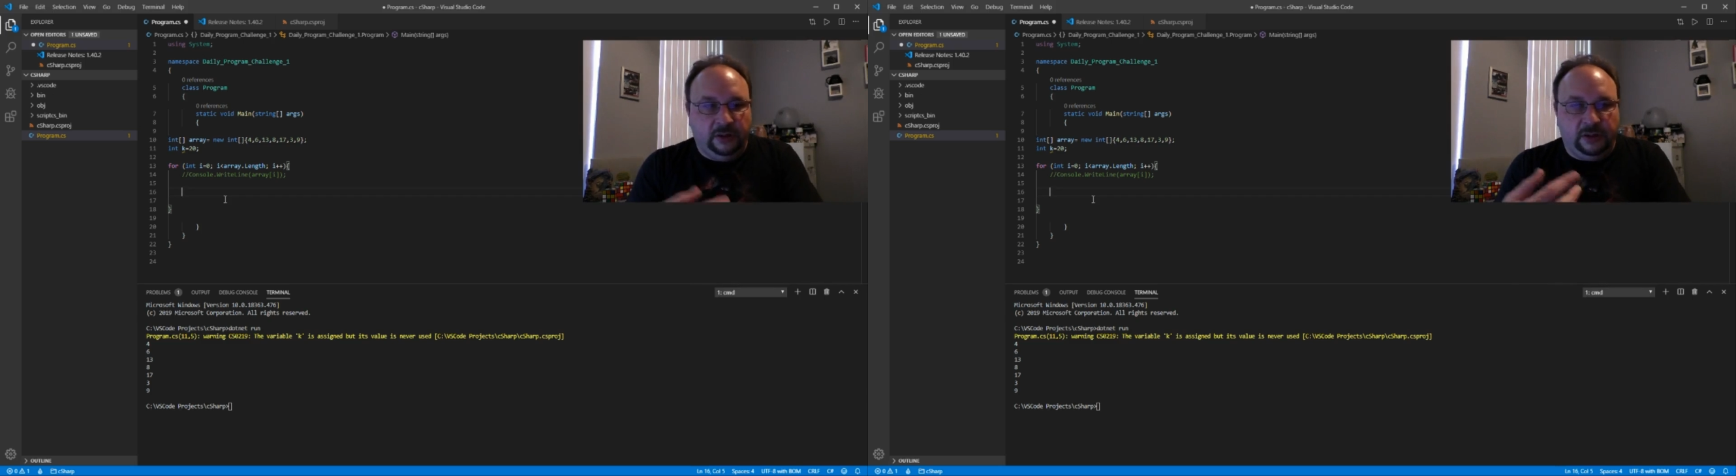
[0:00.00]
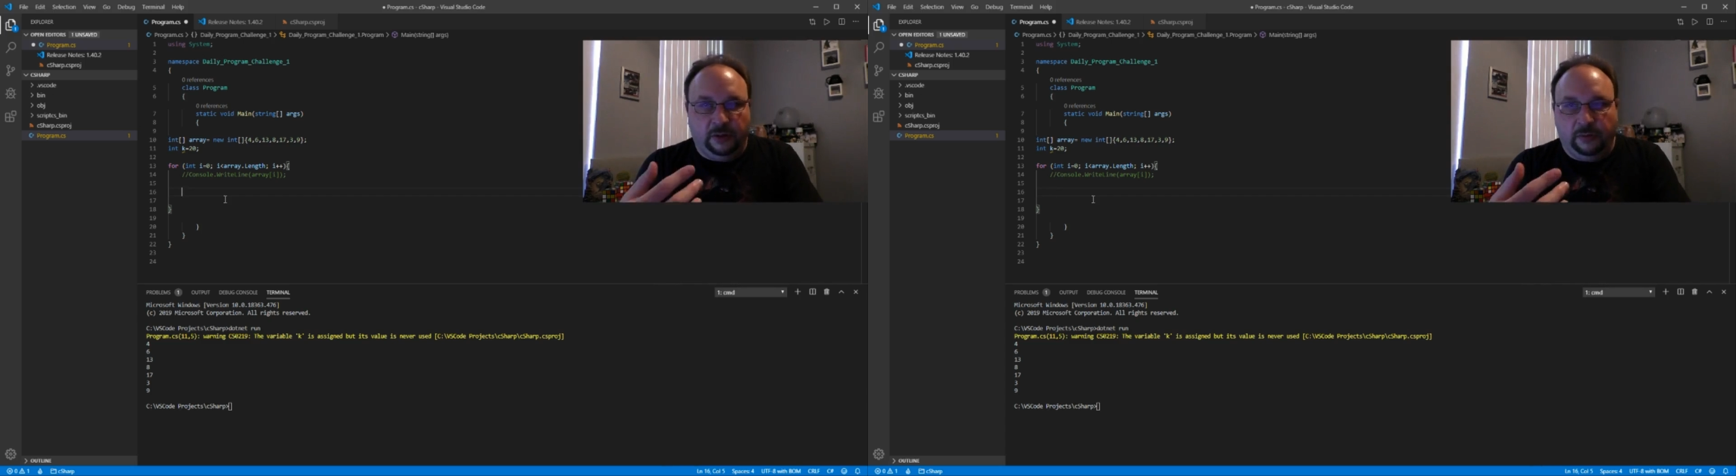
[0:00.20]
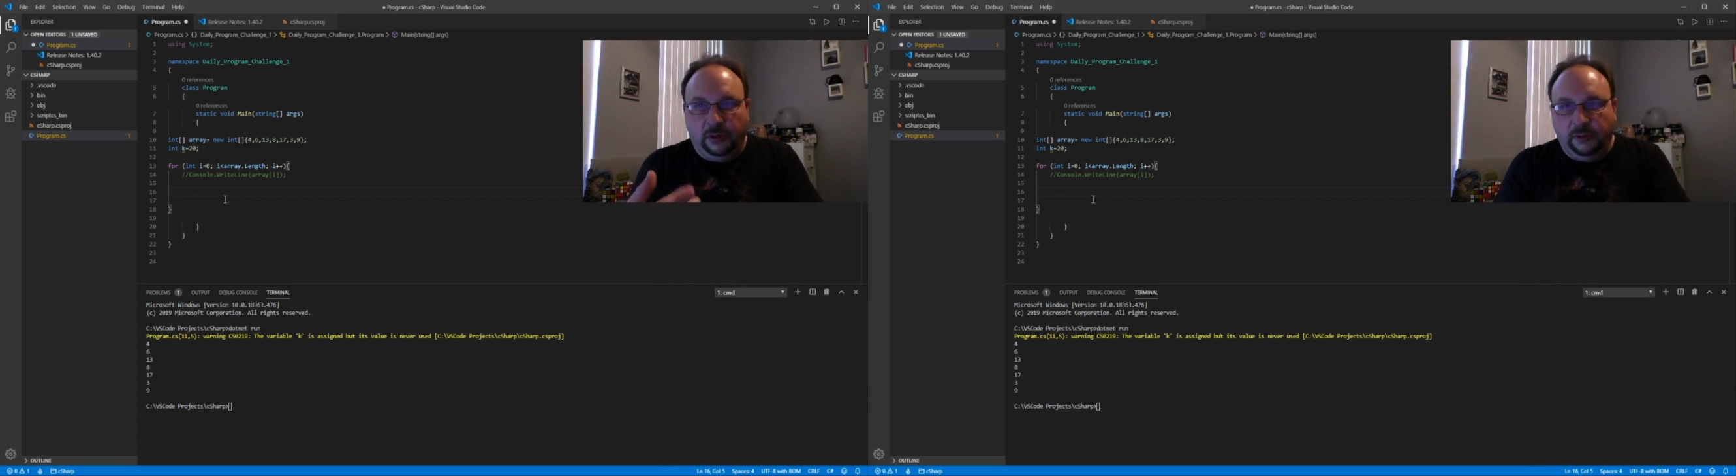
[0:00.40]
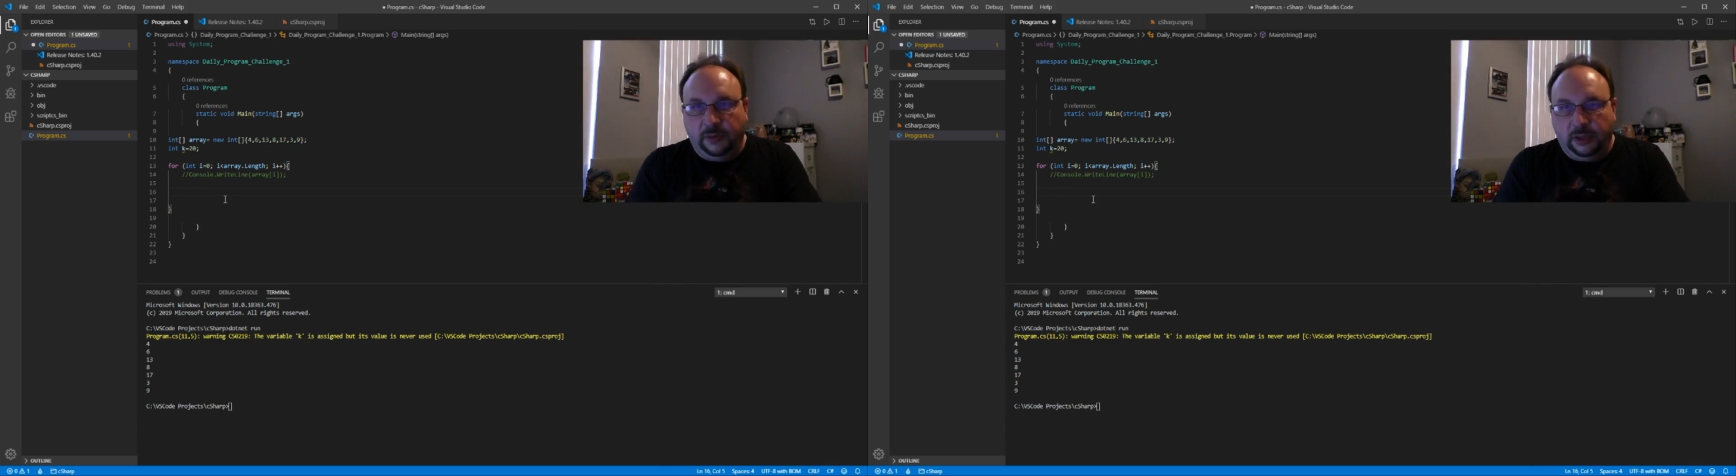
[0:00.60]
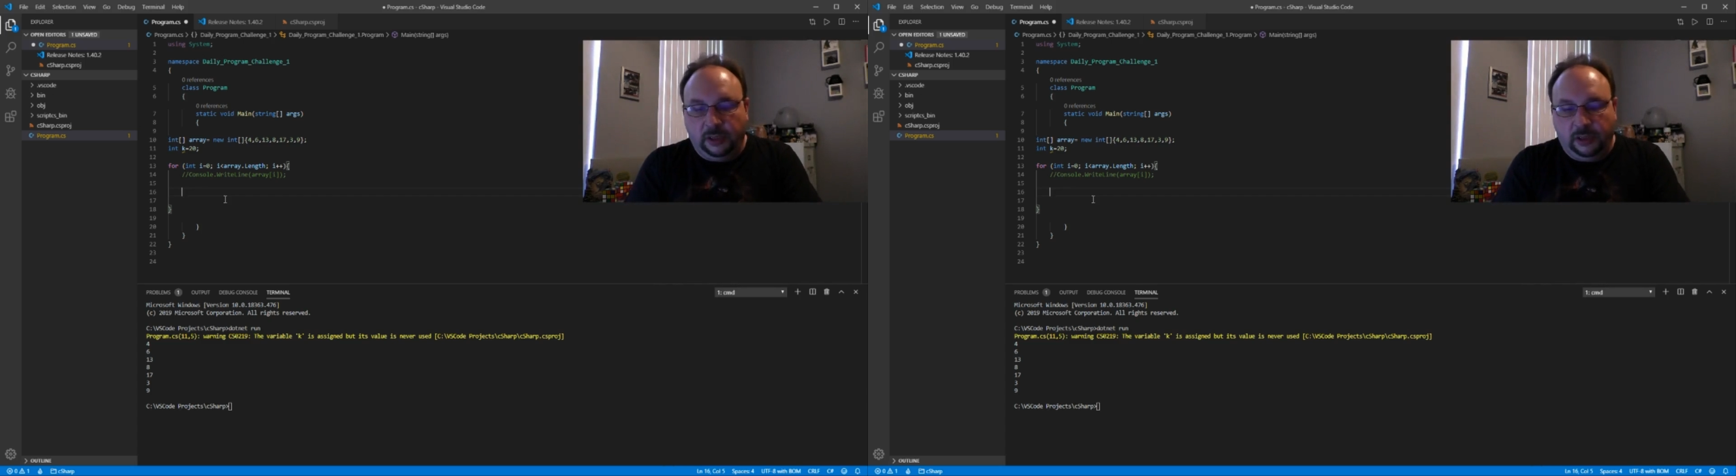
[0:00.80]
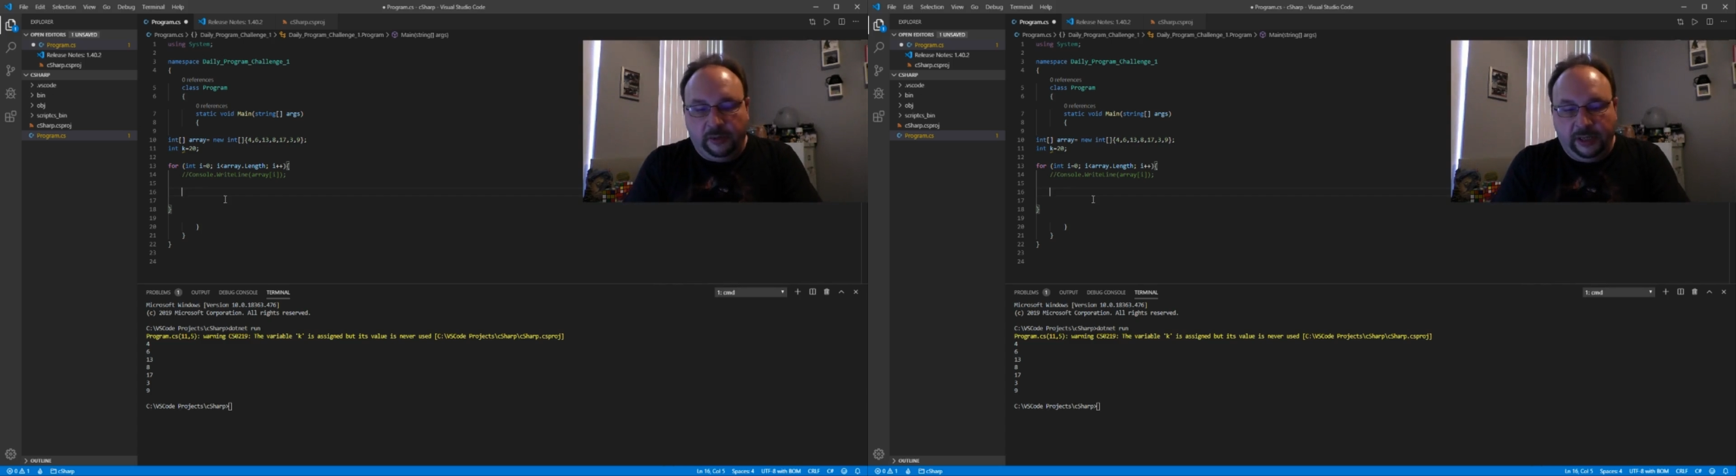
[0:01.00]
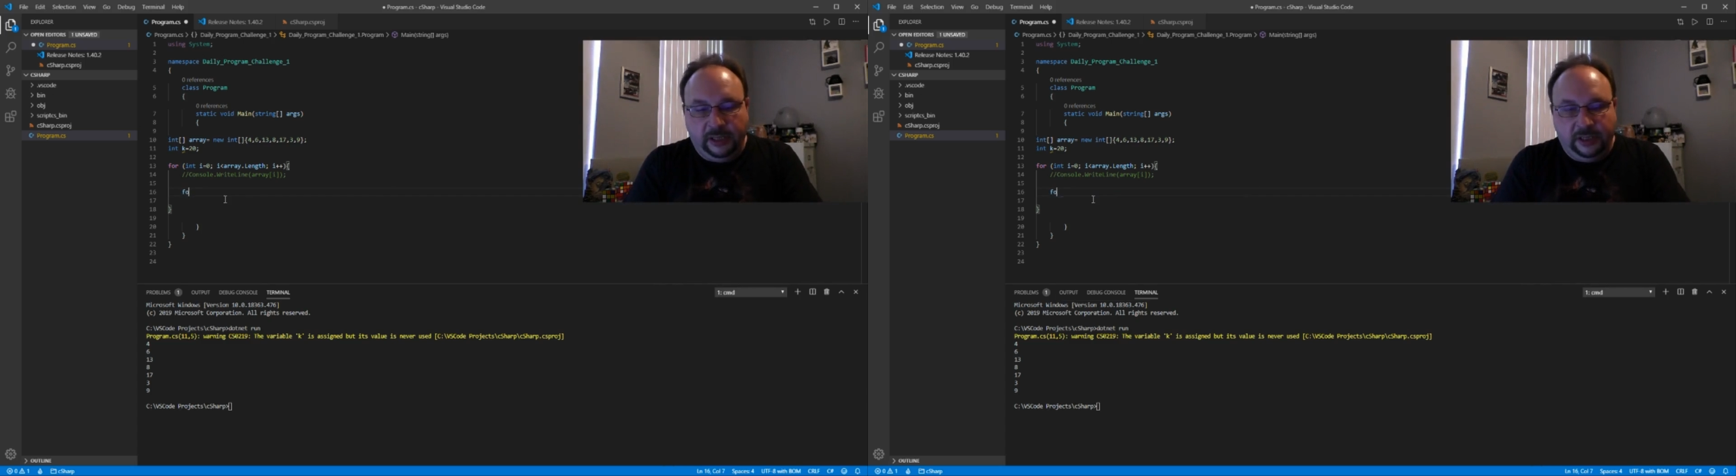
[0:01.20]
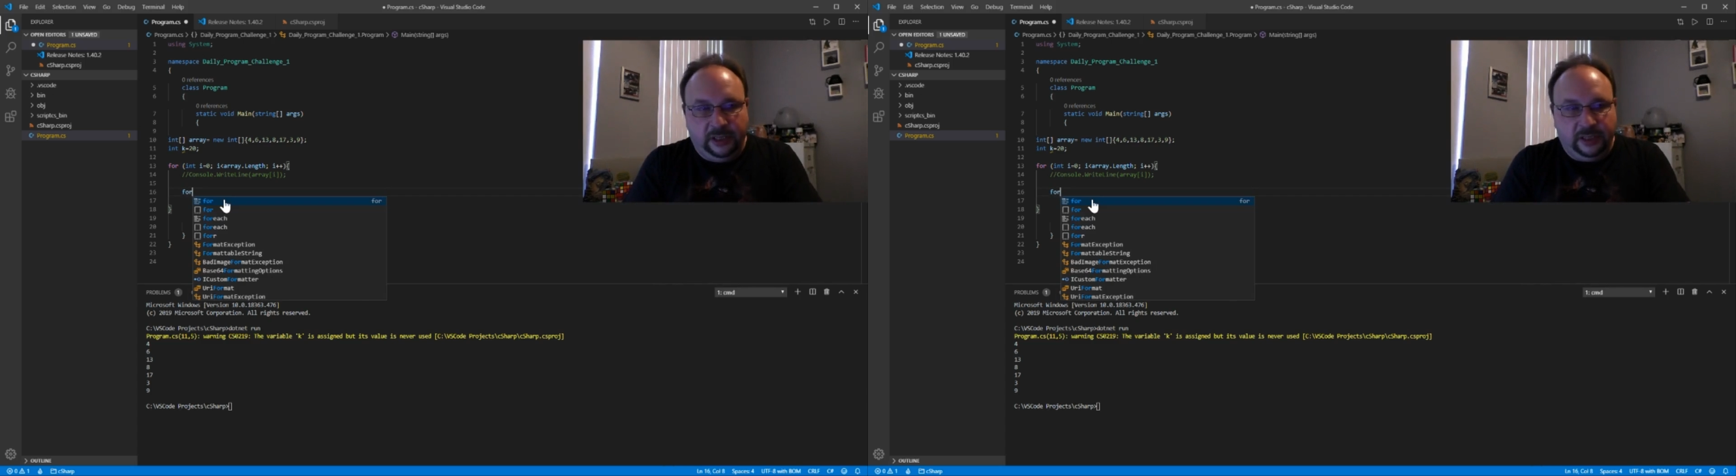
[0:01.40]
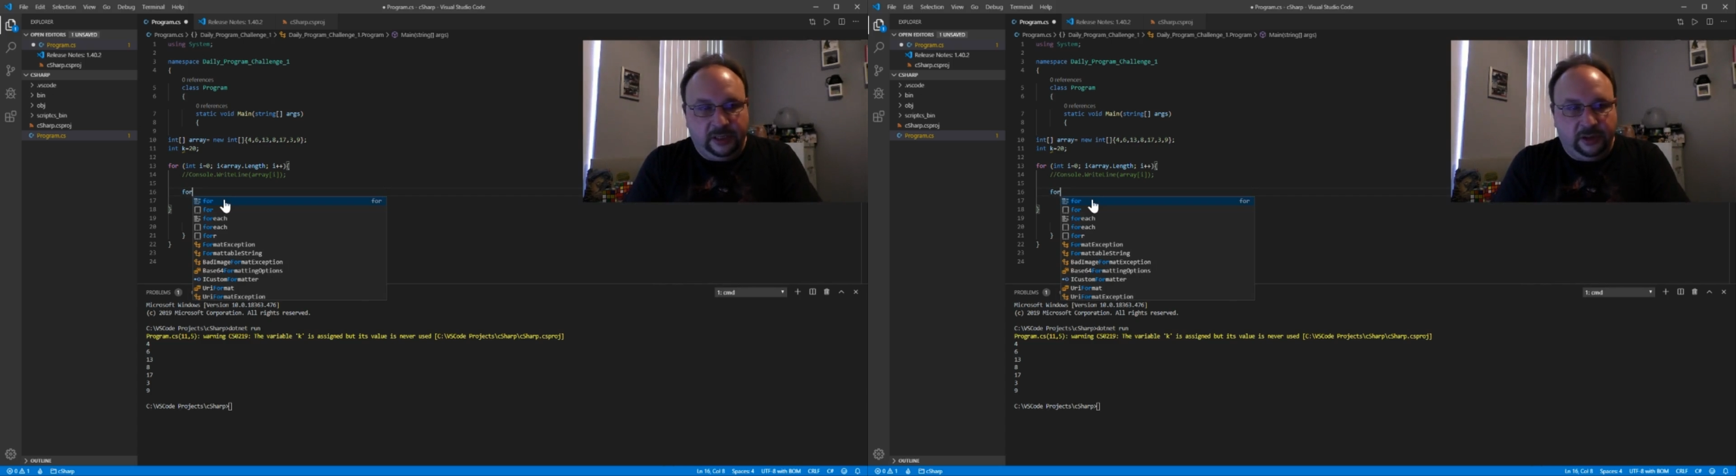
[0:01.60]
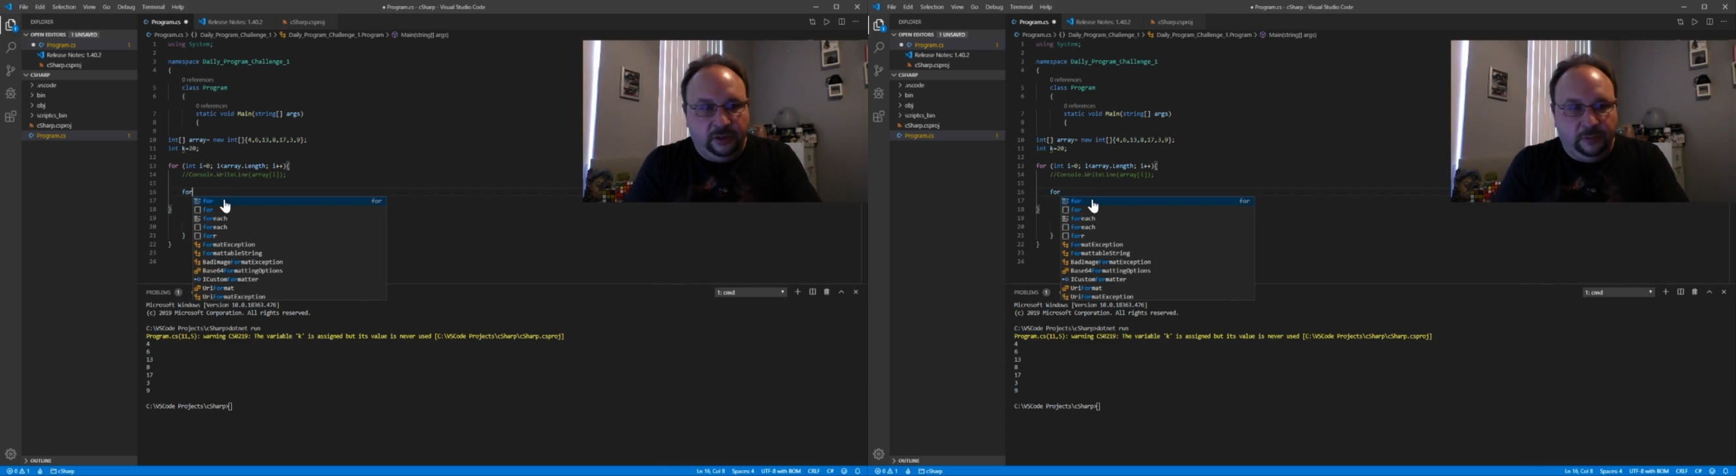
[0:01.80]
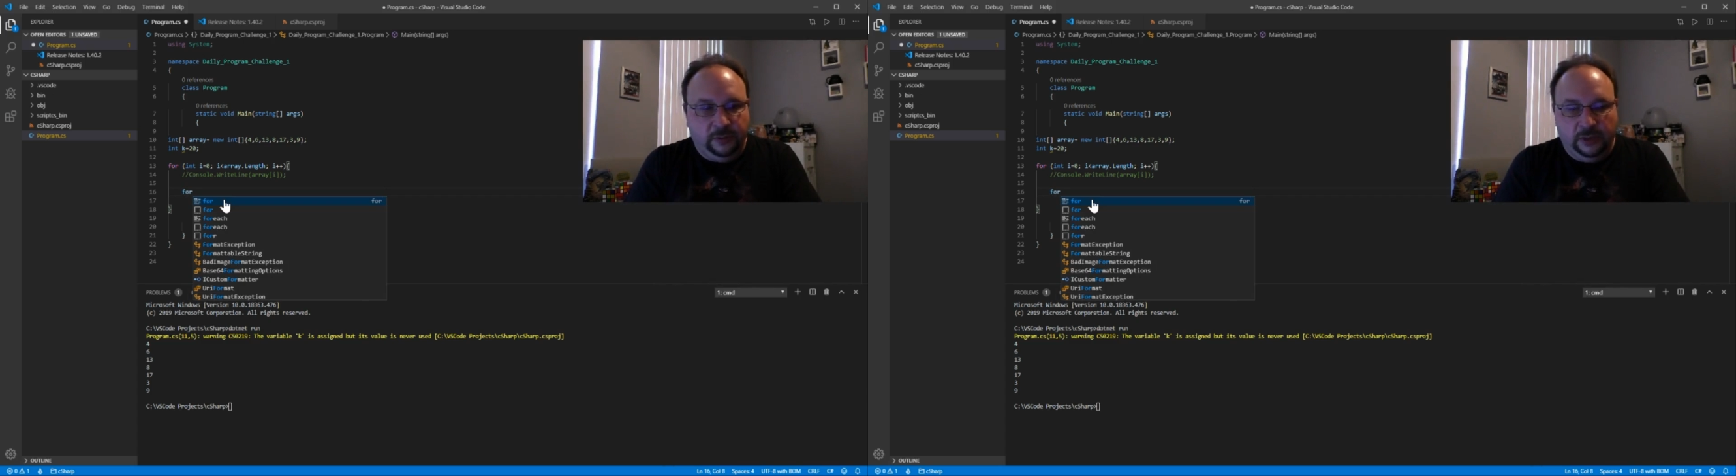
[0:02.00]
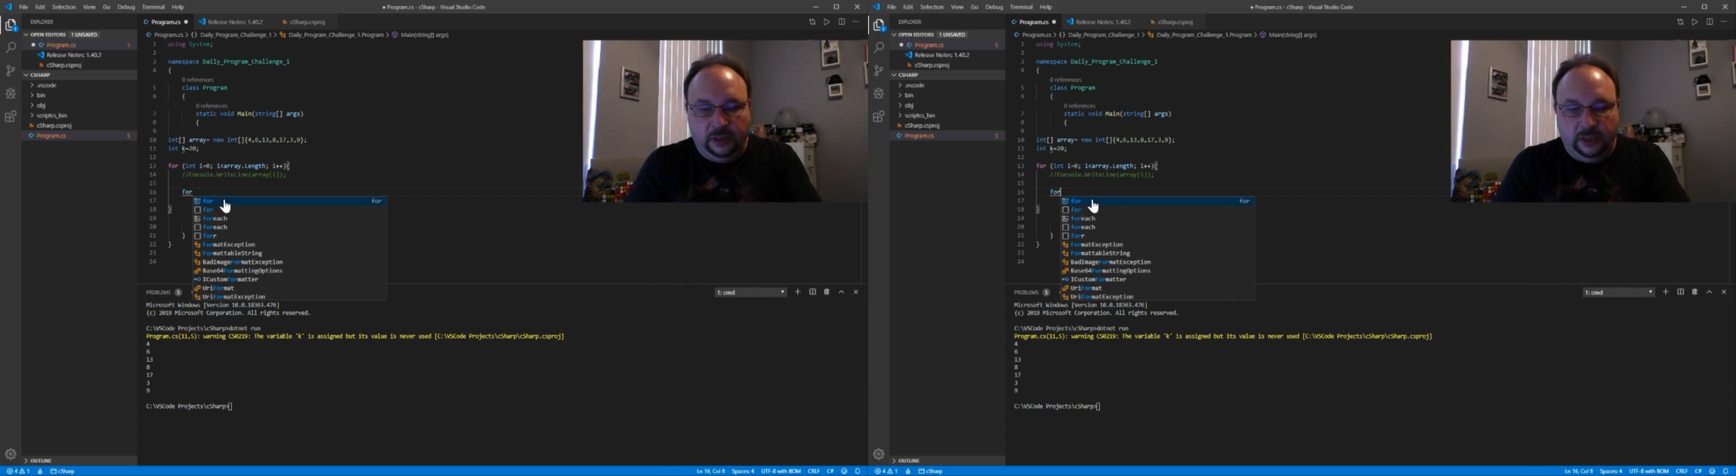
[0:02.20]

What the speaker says: so when we're going into this loop,